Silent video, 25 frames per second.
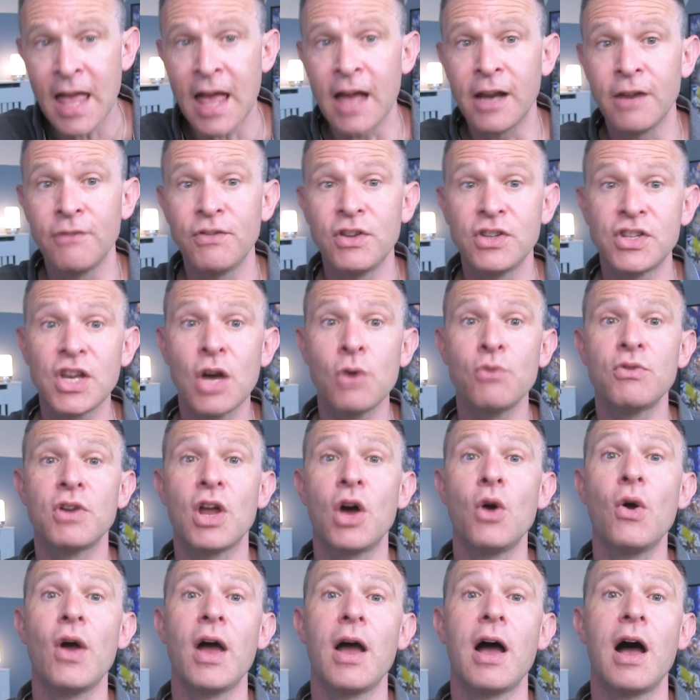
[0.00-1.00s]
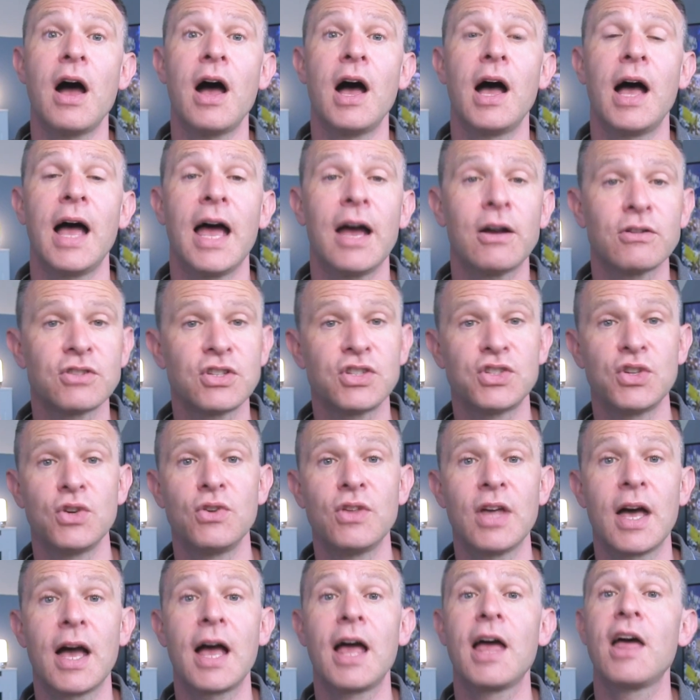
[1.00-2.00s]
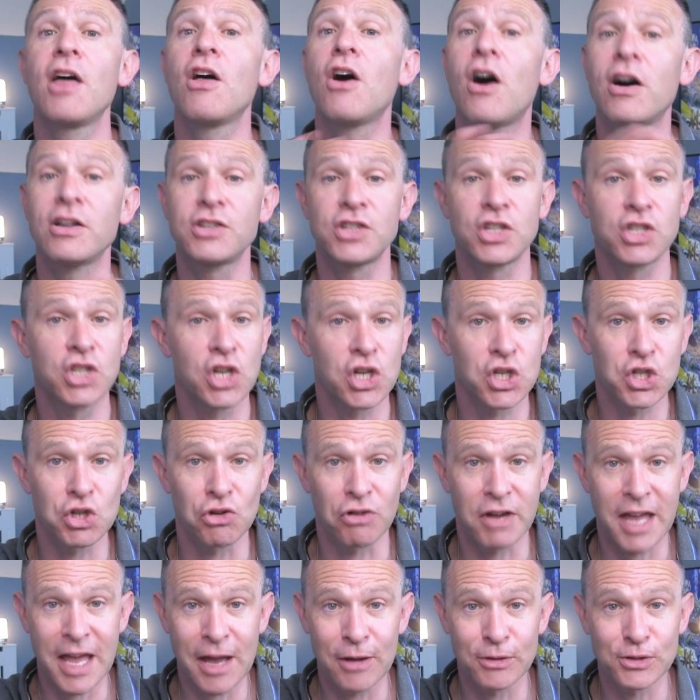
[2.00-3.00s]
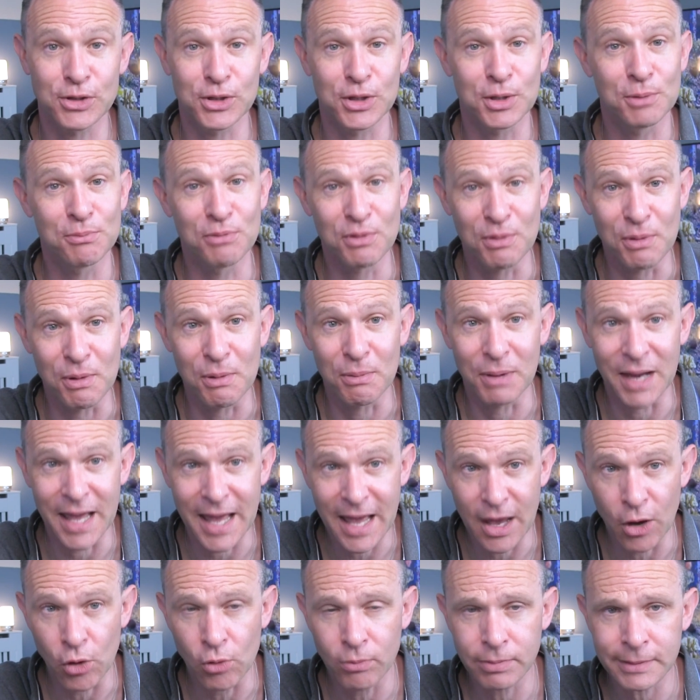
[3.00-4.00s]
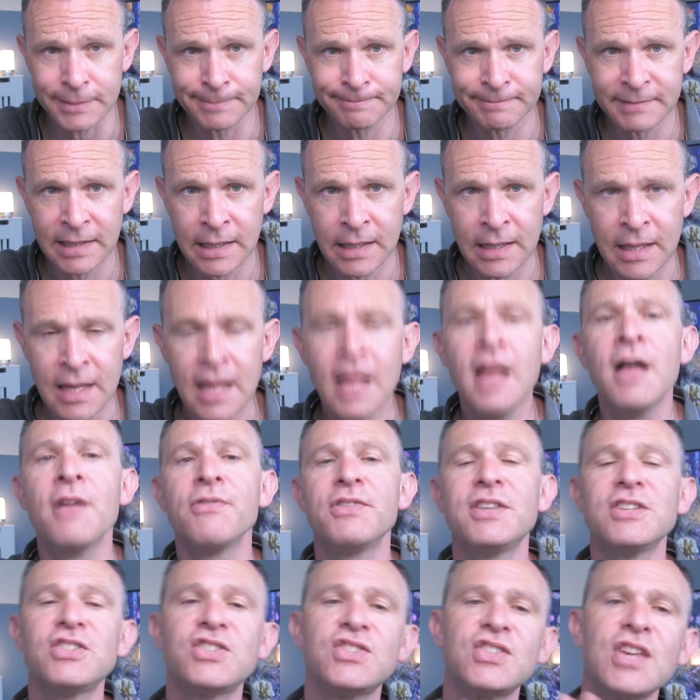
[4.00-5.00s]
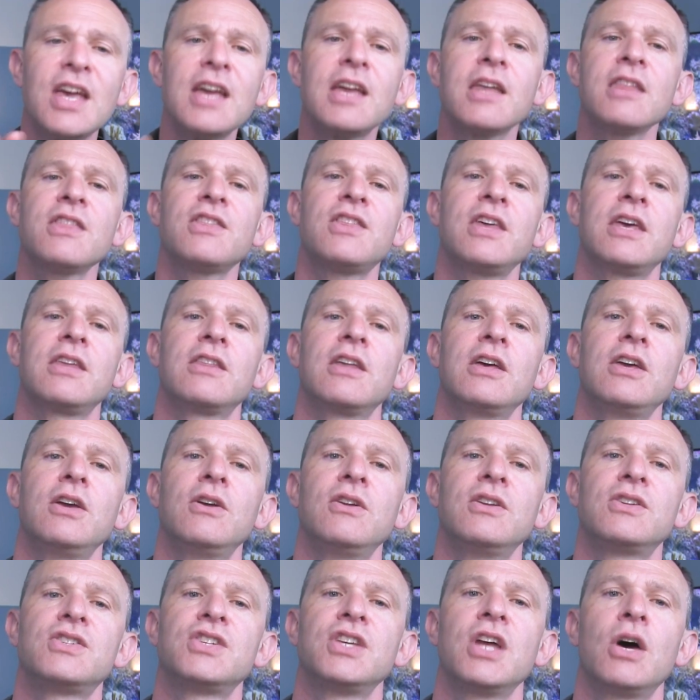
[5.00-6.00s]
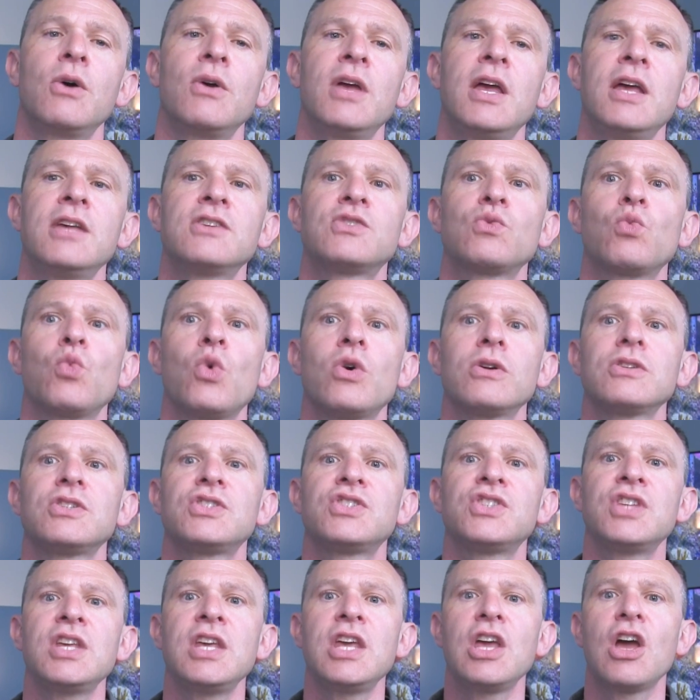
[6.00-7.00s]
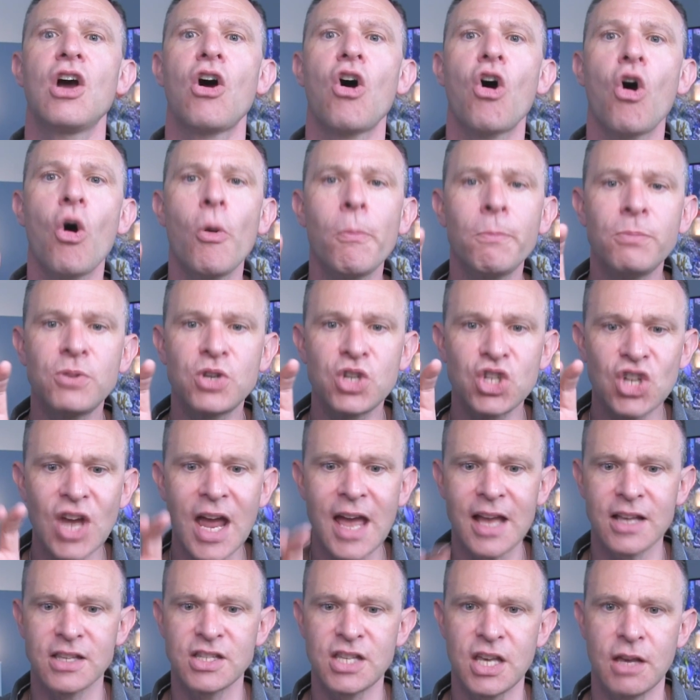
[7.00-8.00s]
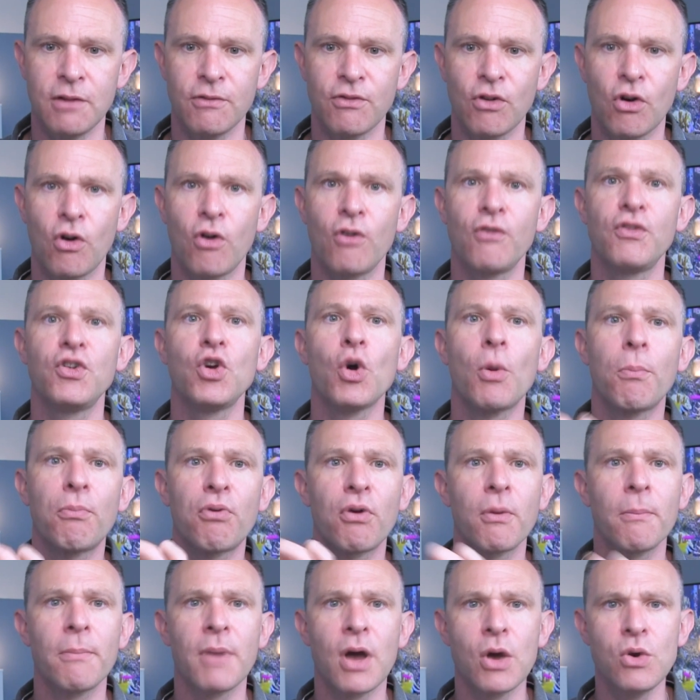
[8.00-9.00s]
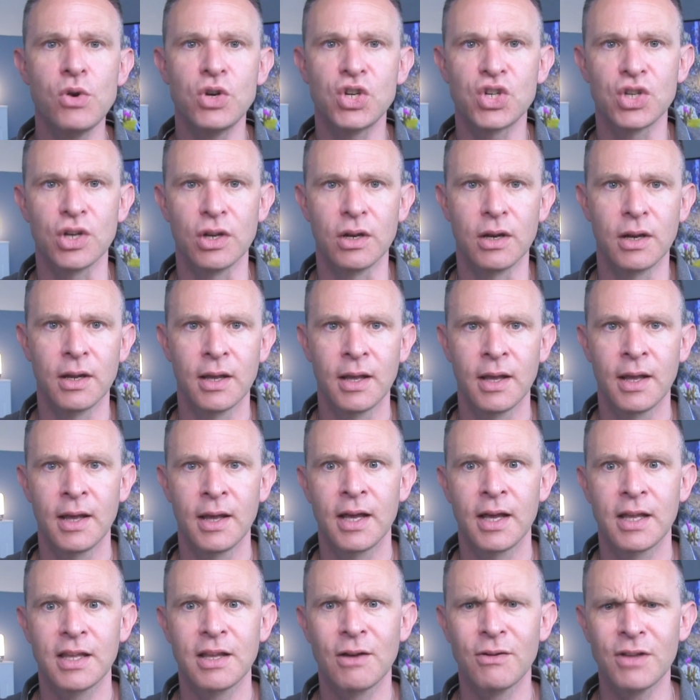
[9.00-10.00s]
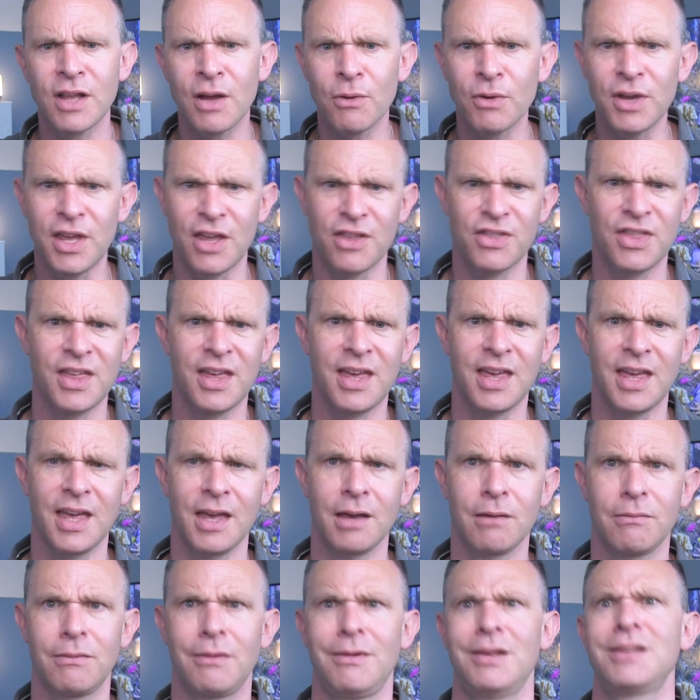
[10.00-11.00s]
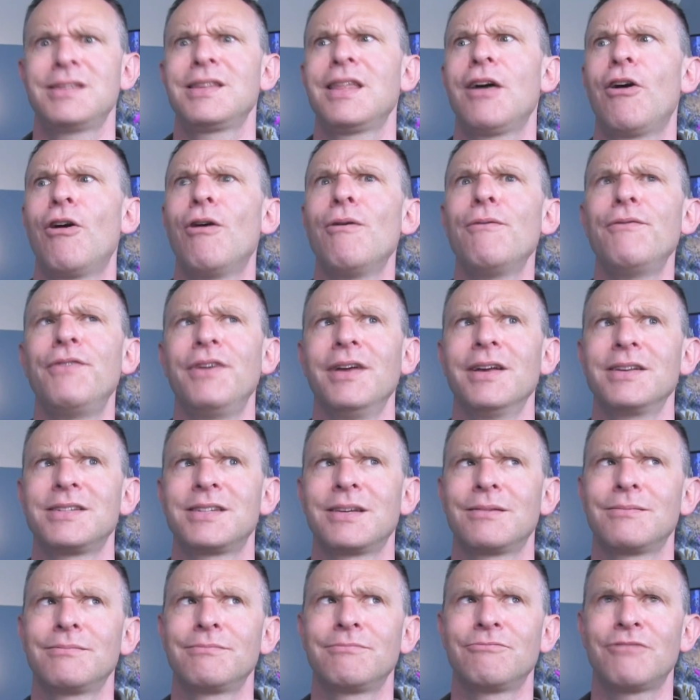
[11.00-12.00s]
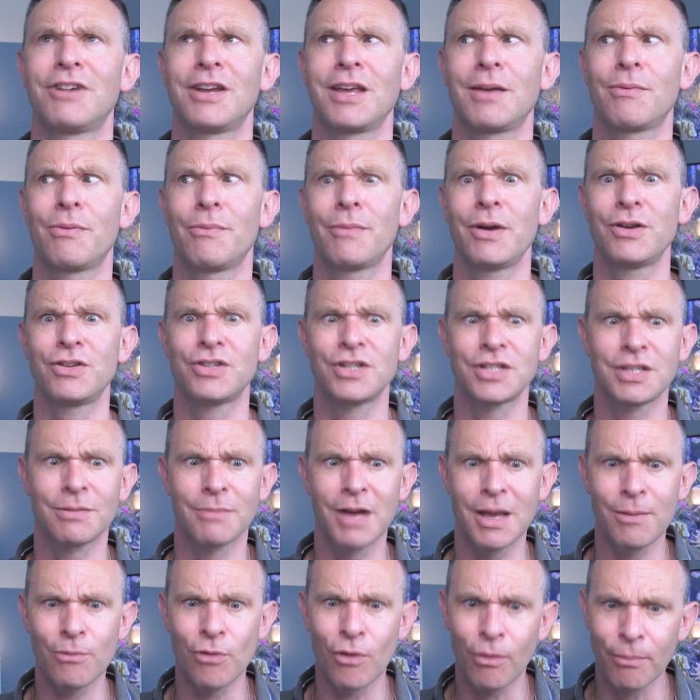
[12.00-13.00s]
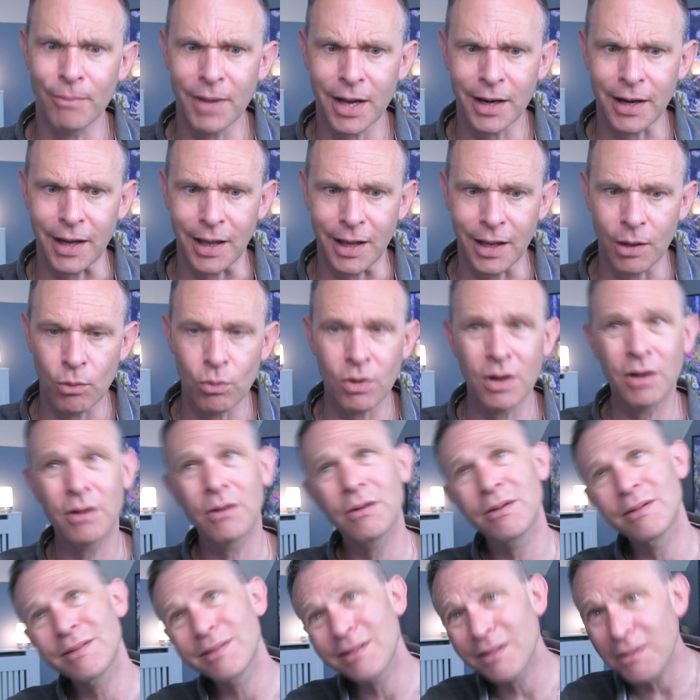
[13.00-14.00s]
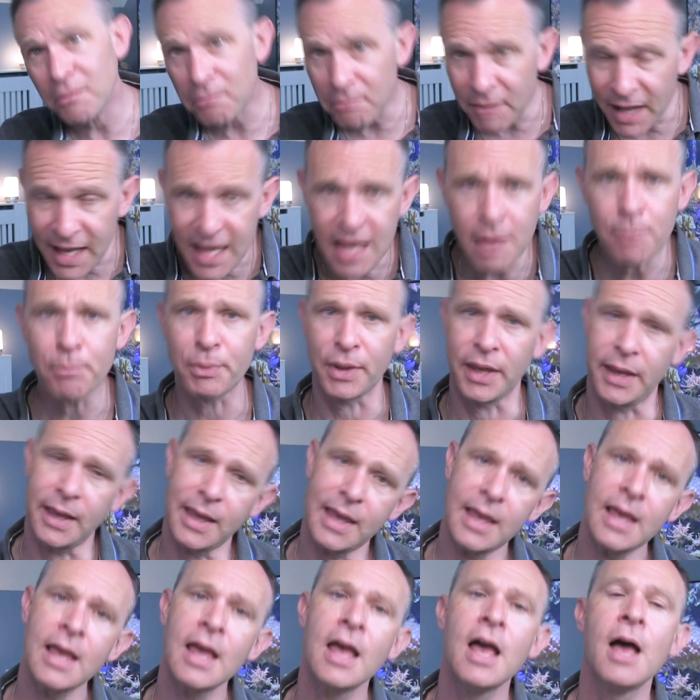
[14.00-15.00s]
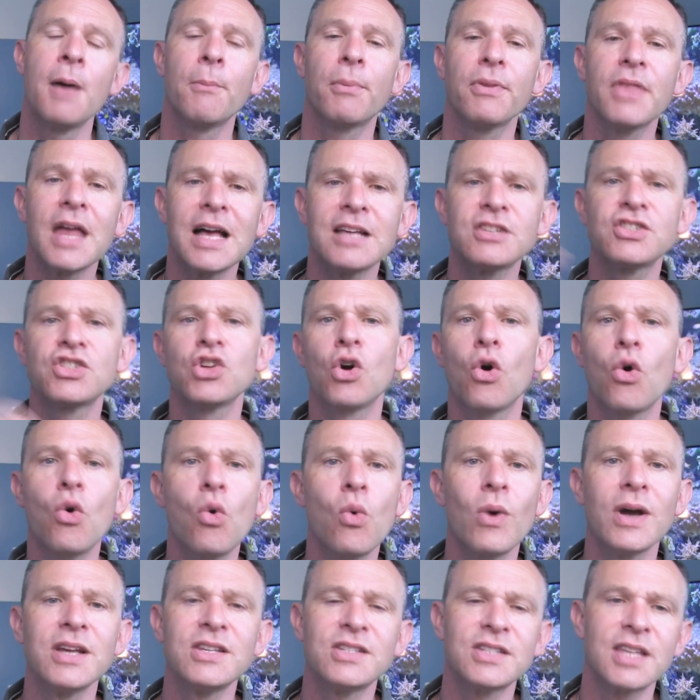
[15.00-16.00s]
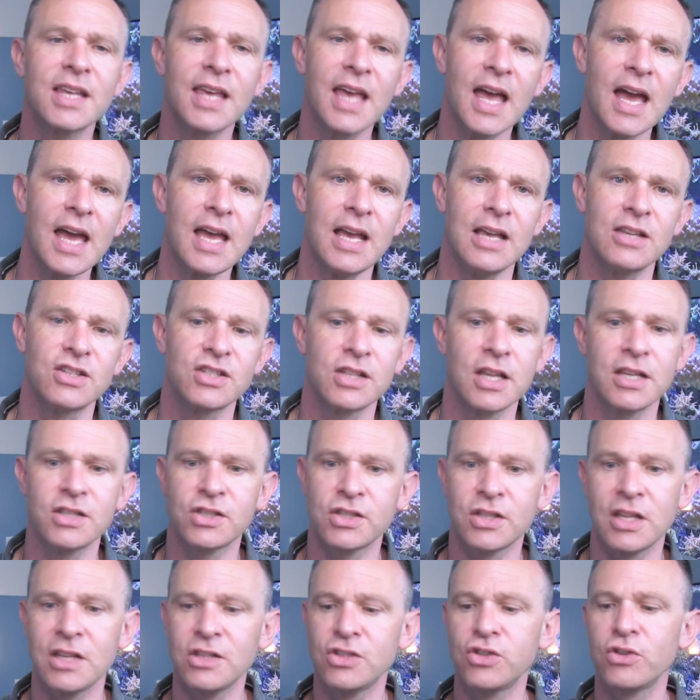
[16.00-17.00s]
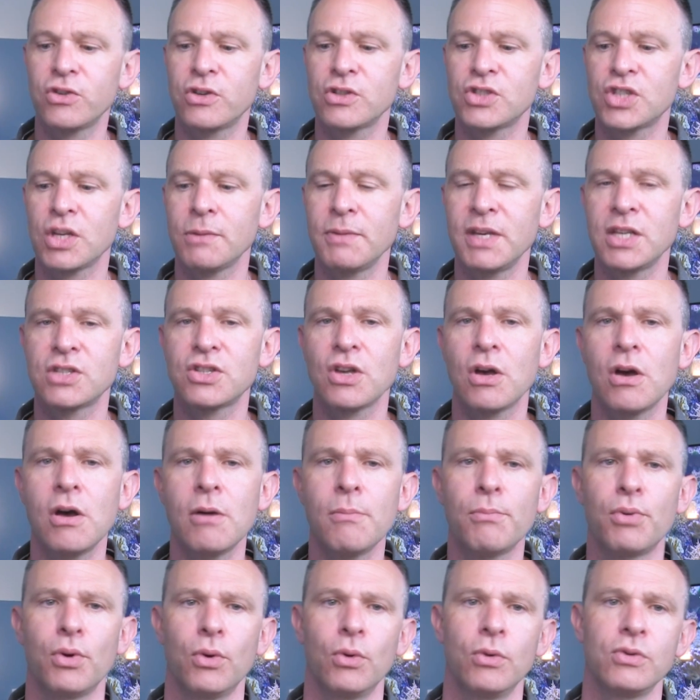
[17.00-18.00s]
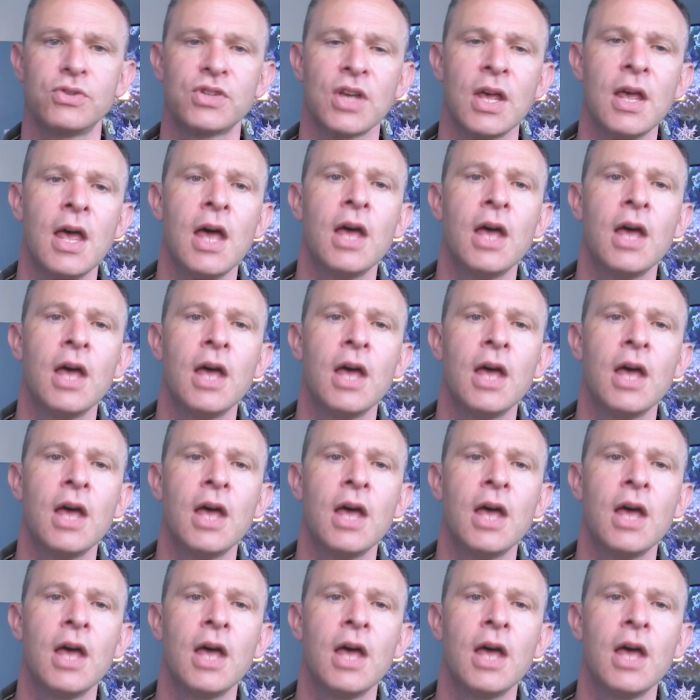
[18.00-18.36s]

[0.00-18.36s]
And if you don't know how to do that, I'd suggest your accountant can probably help. The second thing that you need to know is, what's the objective of your promotion? Now, I know what you're thinking. Well, isn't that obvious? I'm running a promotion to make more money. Well, maybe, but that's not always the case. Let's look at some examples.